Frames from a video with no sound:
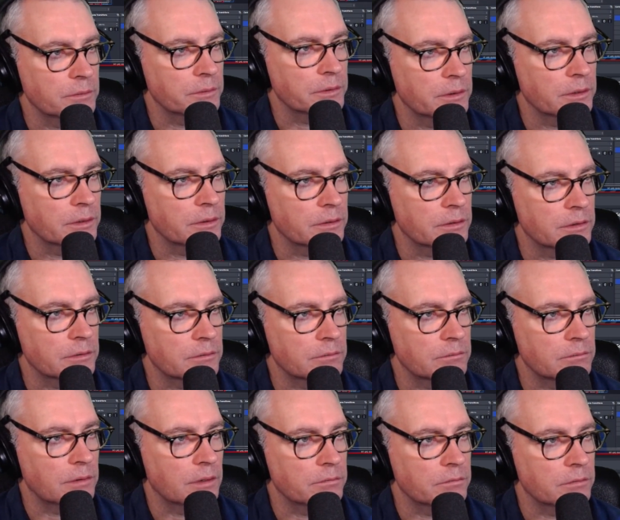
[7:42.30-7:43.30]
There we go, and it's
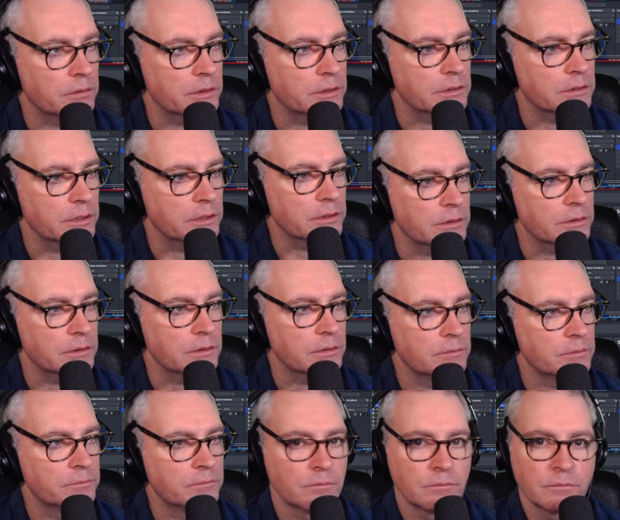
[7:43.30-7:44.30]
roughly centered.
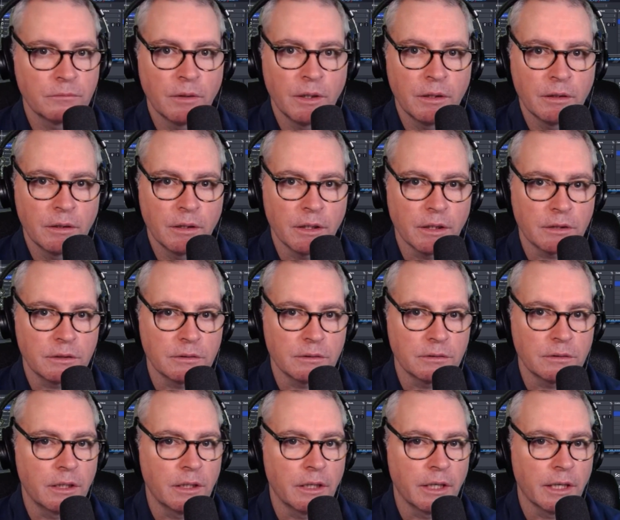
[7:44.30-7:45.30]

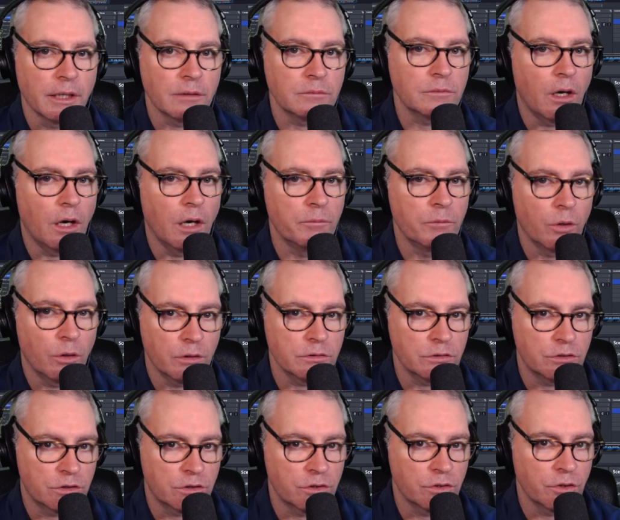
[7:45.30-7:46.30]
Excellent. Now, I'm
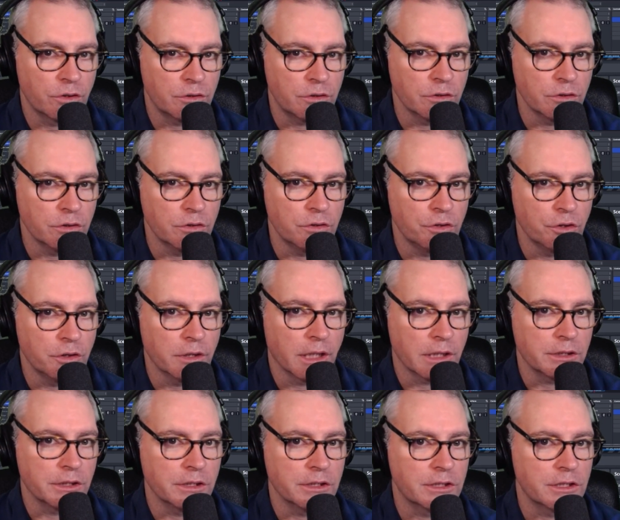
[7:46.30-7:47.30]
not certain that you can
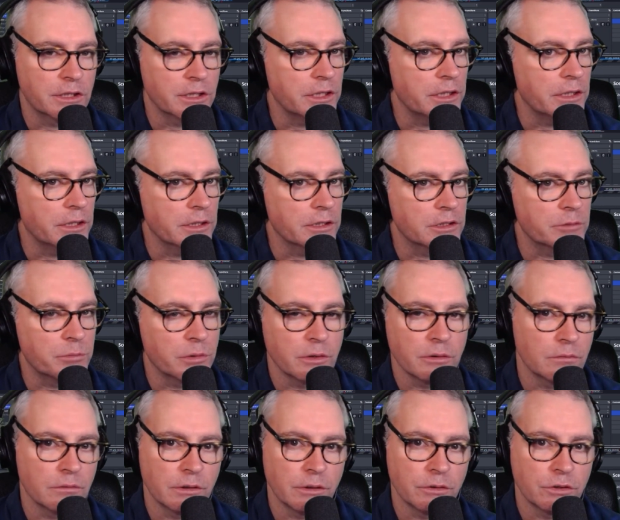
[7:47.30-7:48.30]
actually see this, but
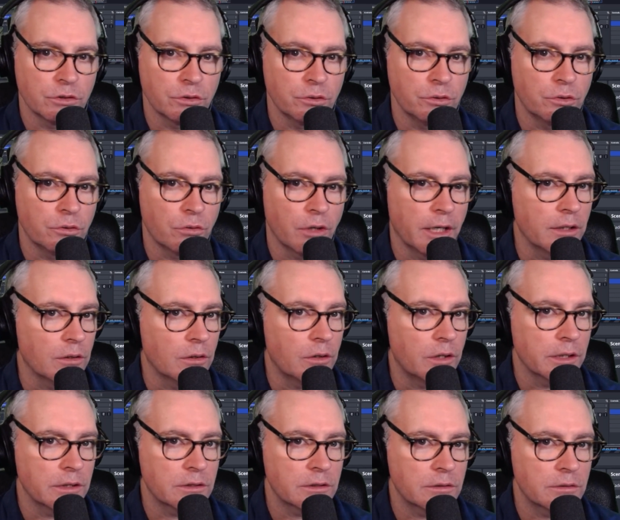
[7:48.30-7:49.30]
there are two grey
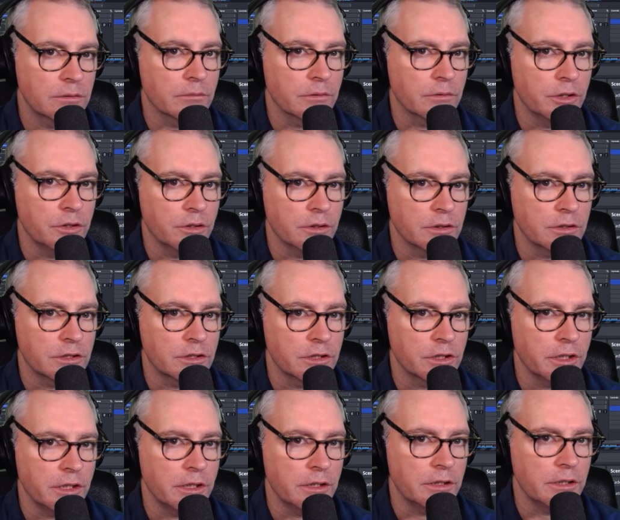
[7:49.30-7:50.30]
lines that you can
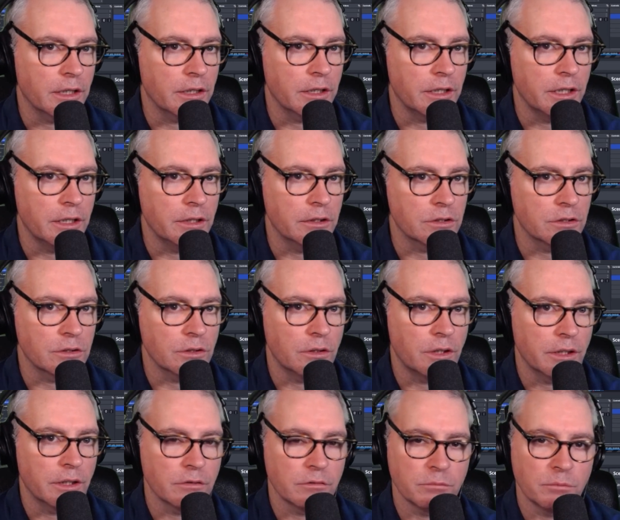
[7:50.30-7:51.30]
see down either
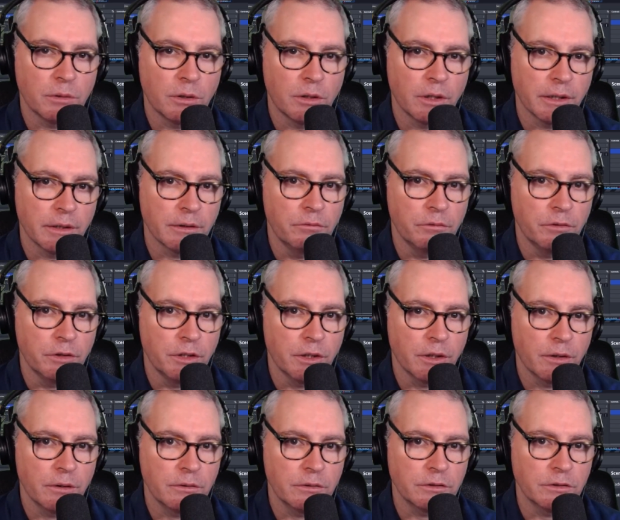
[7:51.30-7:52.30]
side of my
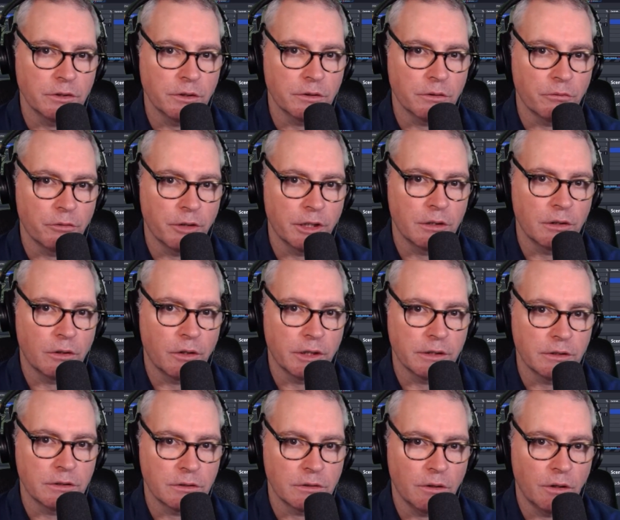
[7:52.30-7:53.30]
video. So you got the red
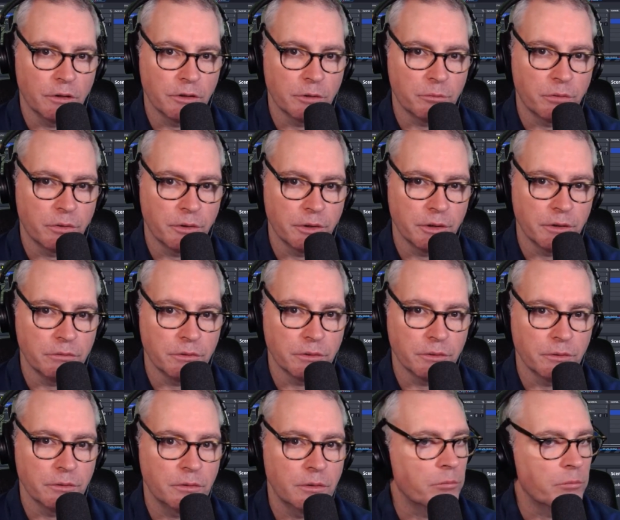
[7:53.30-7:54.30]
lines on the
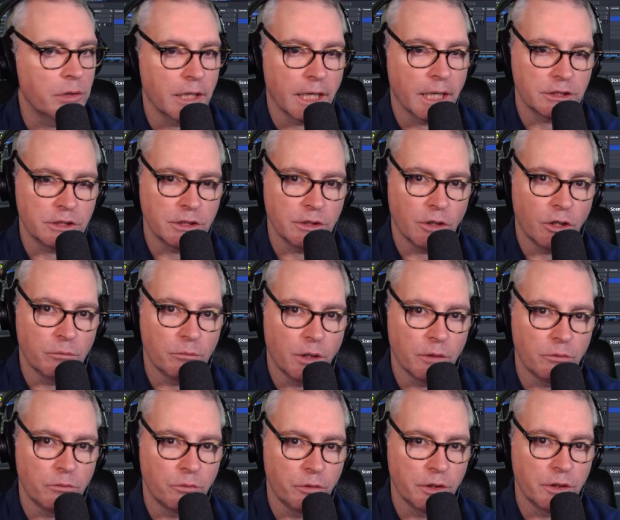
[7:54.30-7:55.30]
preview, but actually on
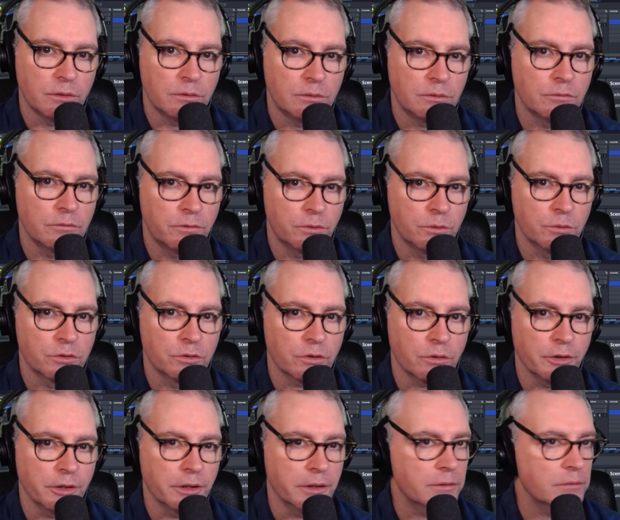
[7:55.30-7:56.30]
my real full
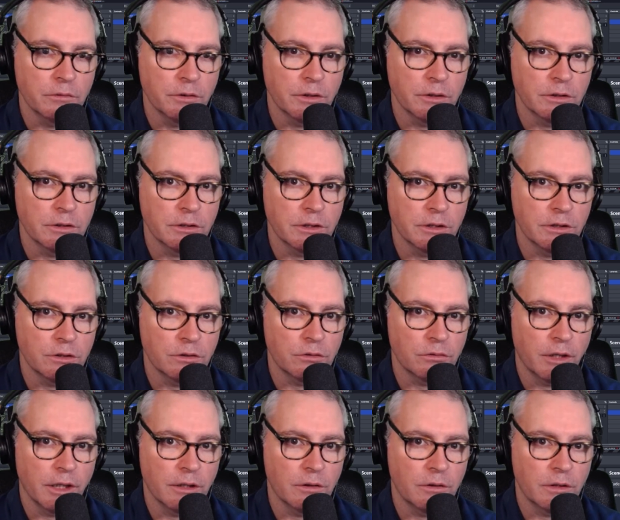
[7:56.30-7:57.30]
screen, you can see these
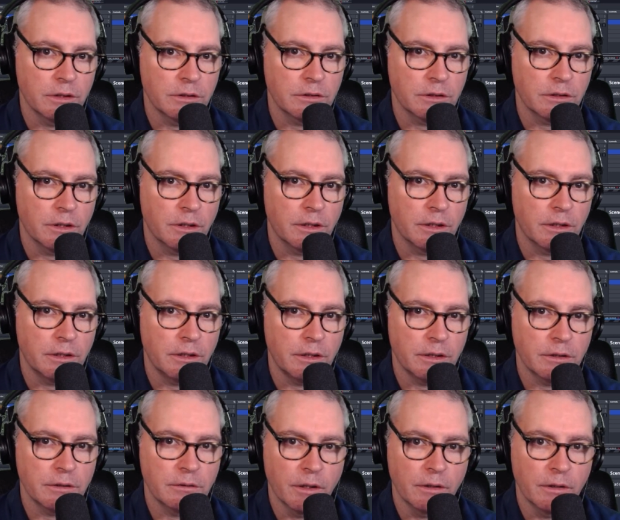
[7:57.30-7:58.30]
grey lines that go down
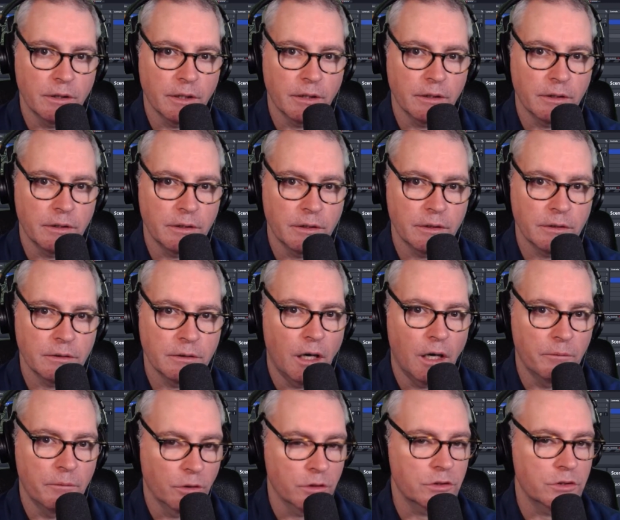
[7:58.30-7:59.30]
here and down here.
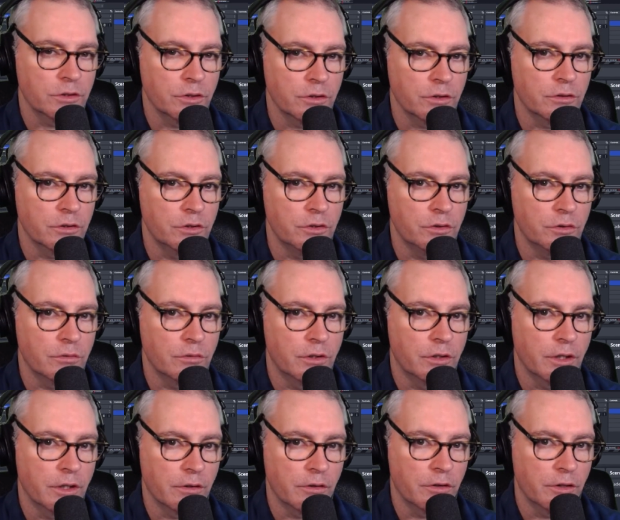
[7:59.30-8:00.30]
I'm not certain
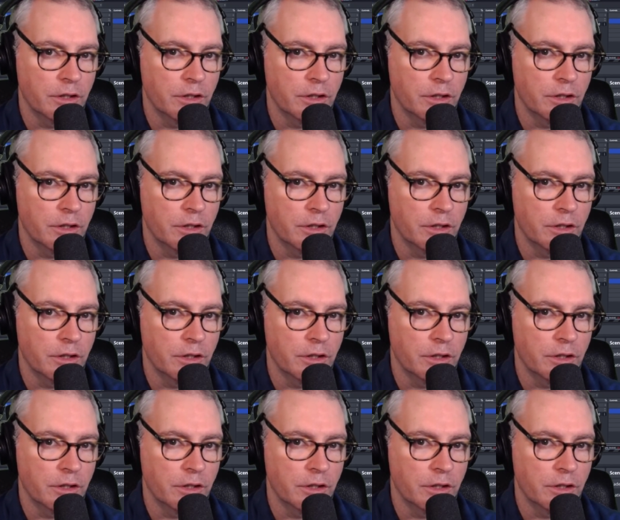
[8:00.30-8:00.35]
that